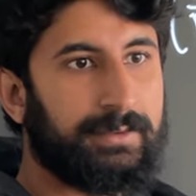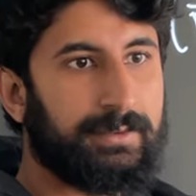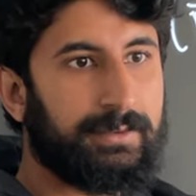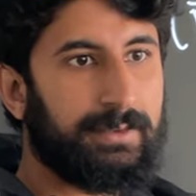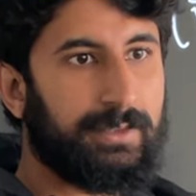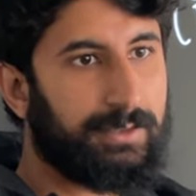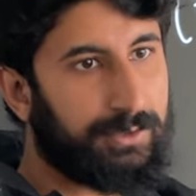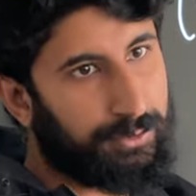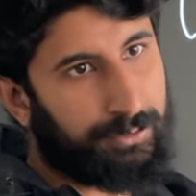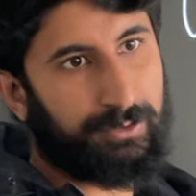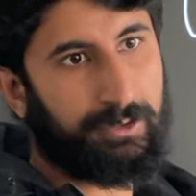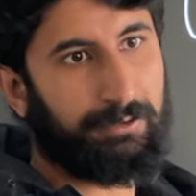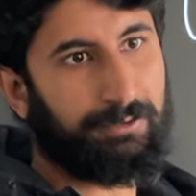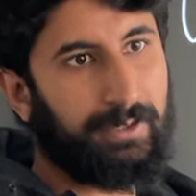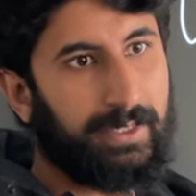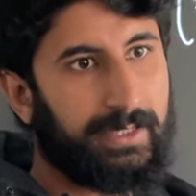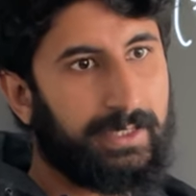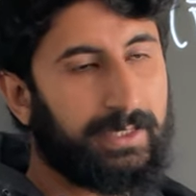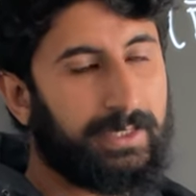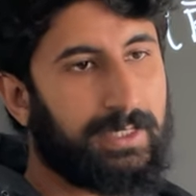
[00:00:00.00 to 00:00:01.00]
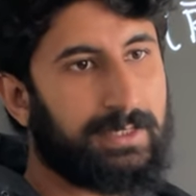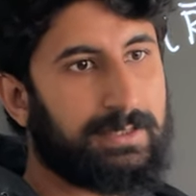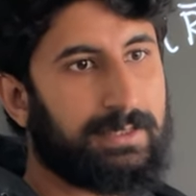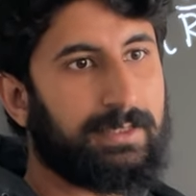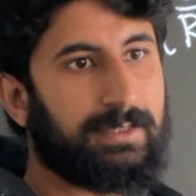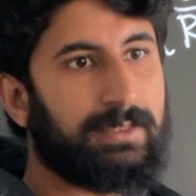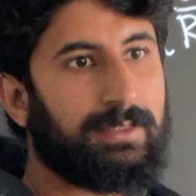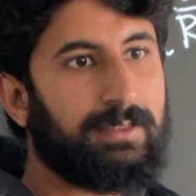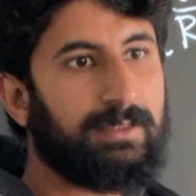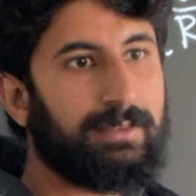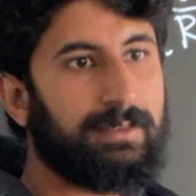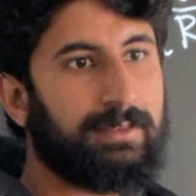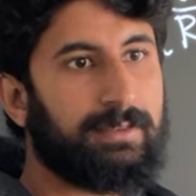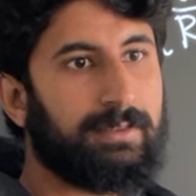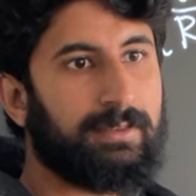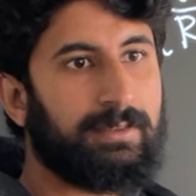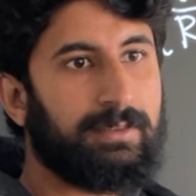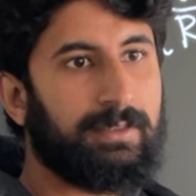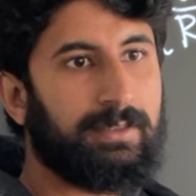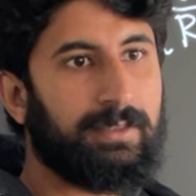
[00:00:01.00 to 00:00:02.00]
This gives you a finite answer.
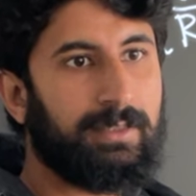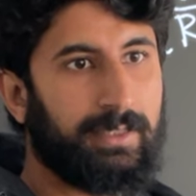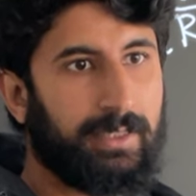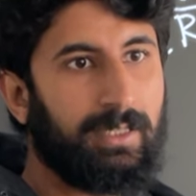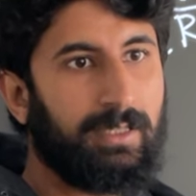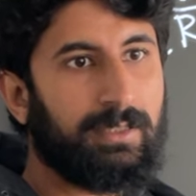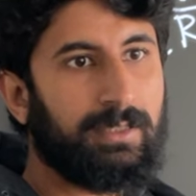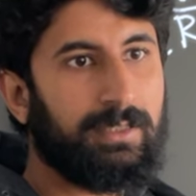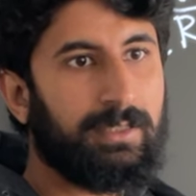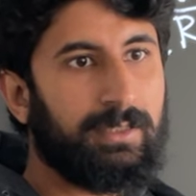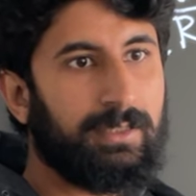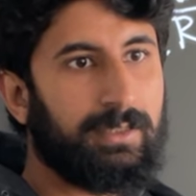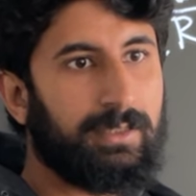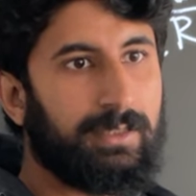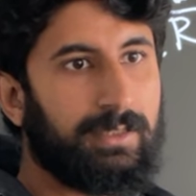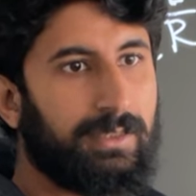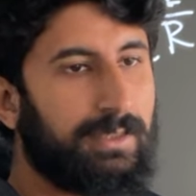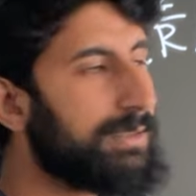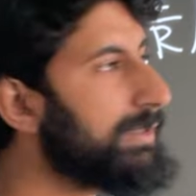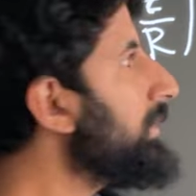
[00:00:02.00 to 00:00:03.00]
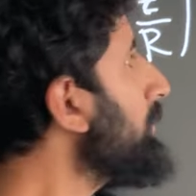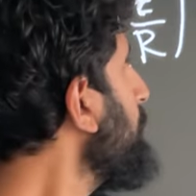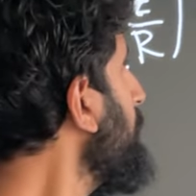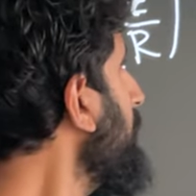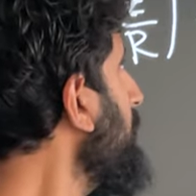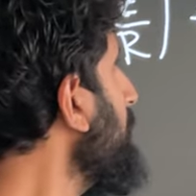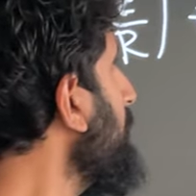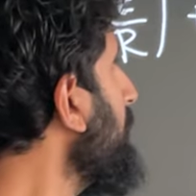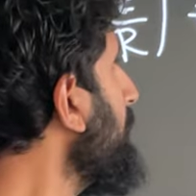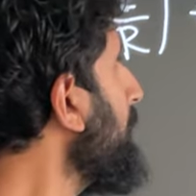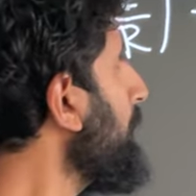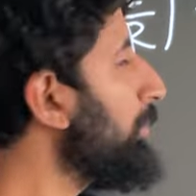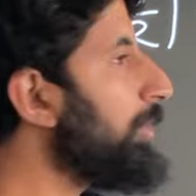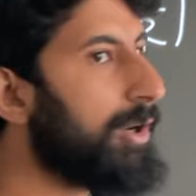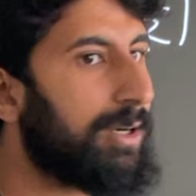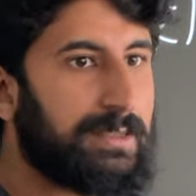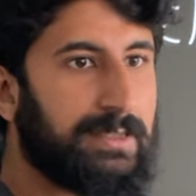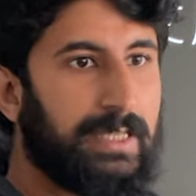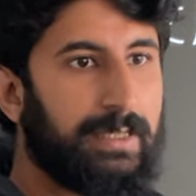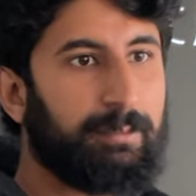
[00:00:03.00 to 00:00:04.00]
Right? It's just 1 divided by
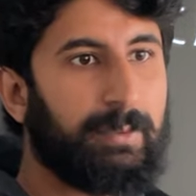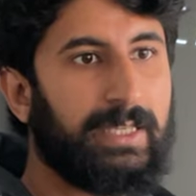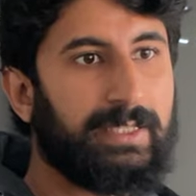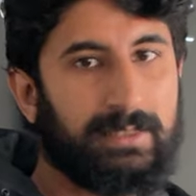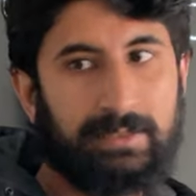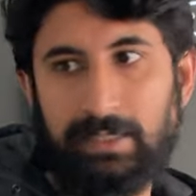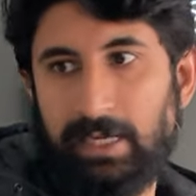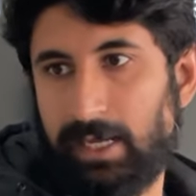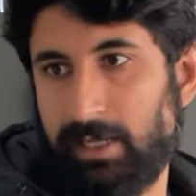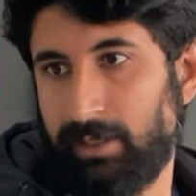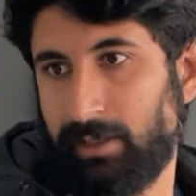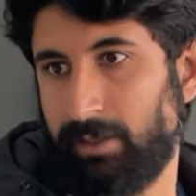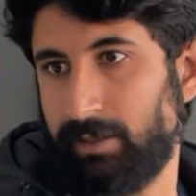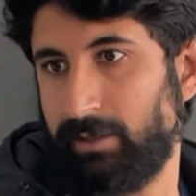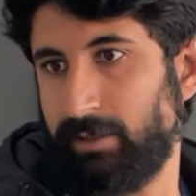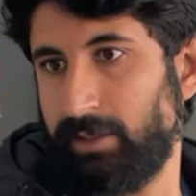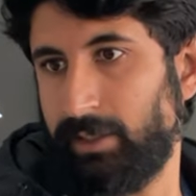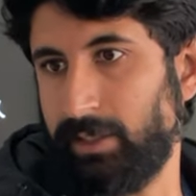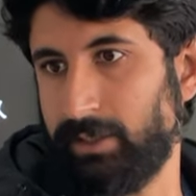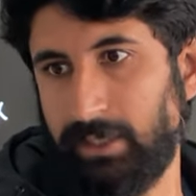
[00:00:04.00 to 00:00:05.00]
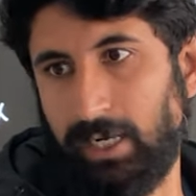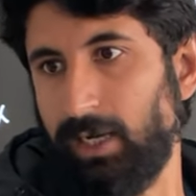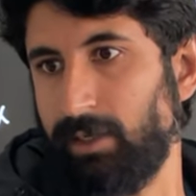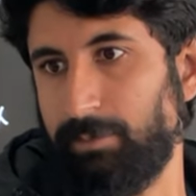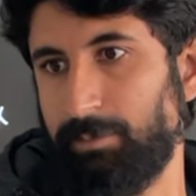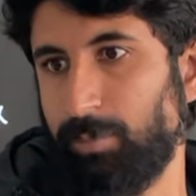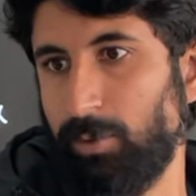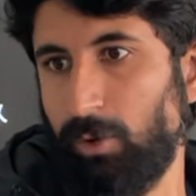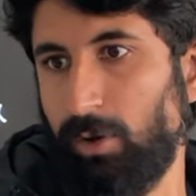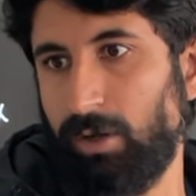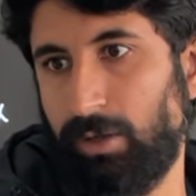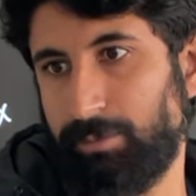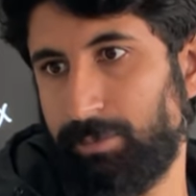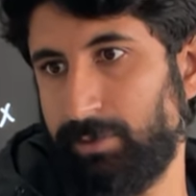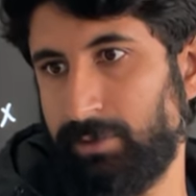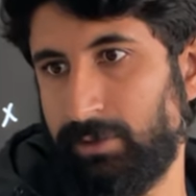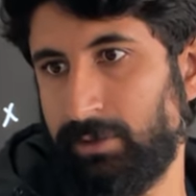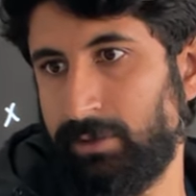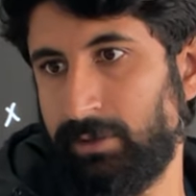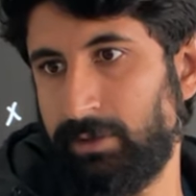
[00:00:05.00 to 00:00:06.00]
mod z minus r. It can't blow up.
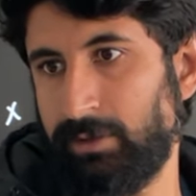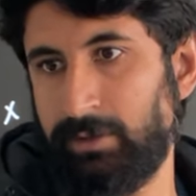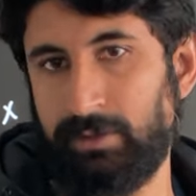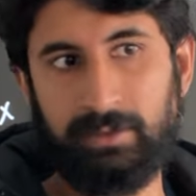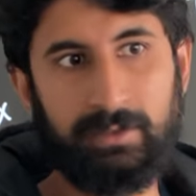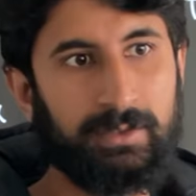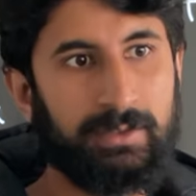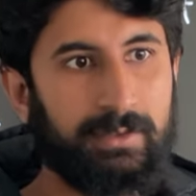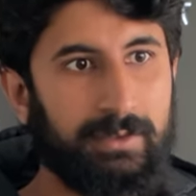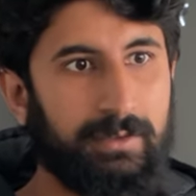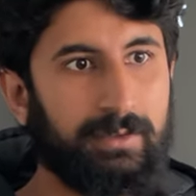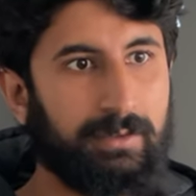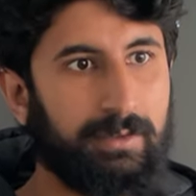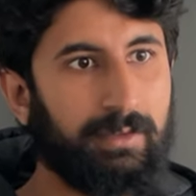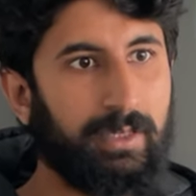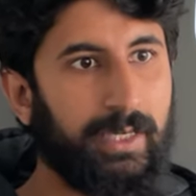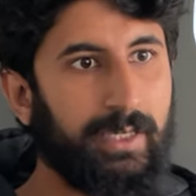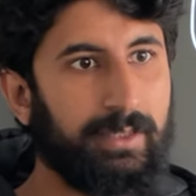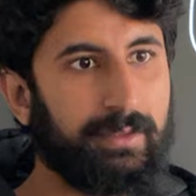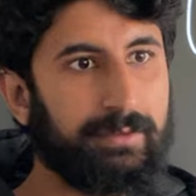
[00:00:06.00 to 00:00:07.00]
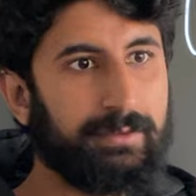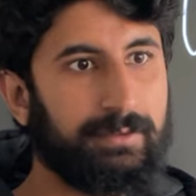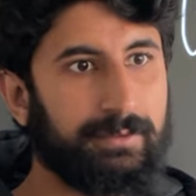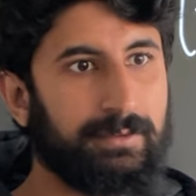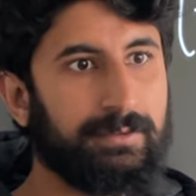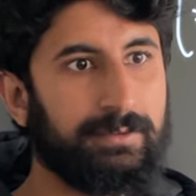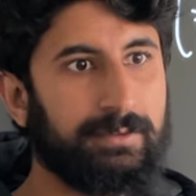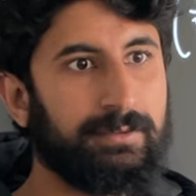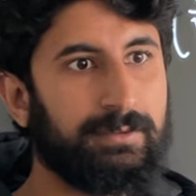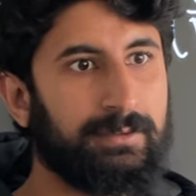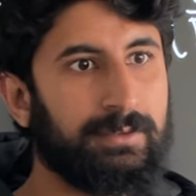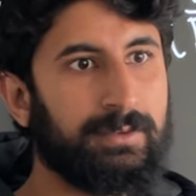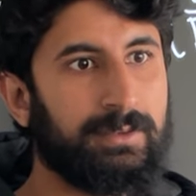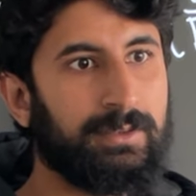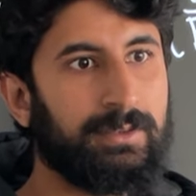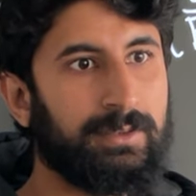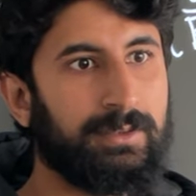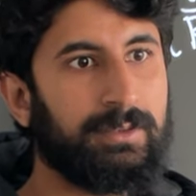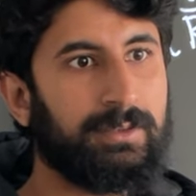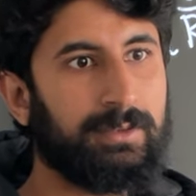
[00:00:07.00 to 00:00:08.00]
Right?
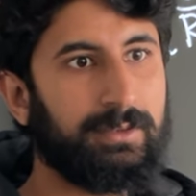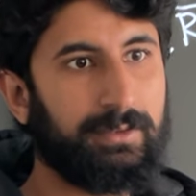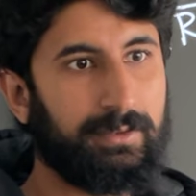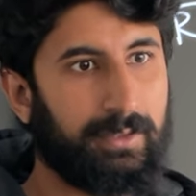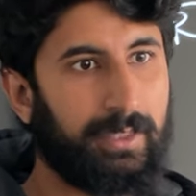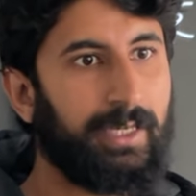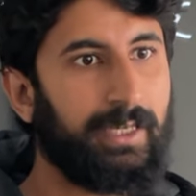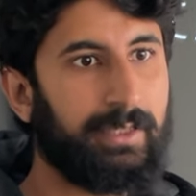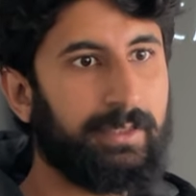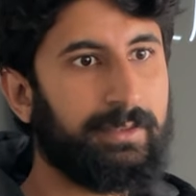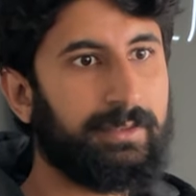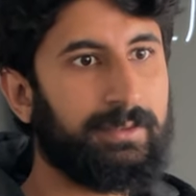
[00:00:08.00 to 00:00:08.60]
Right?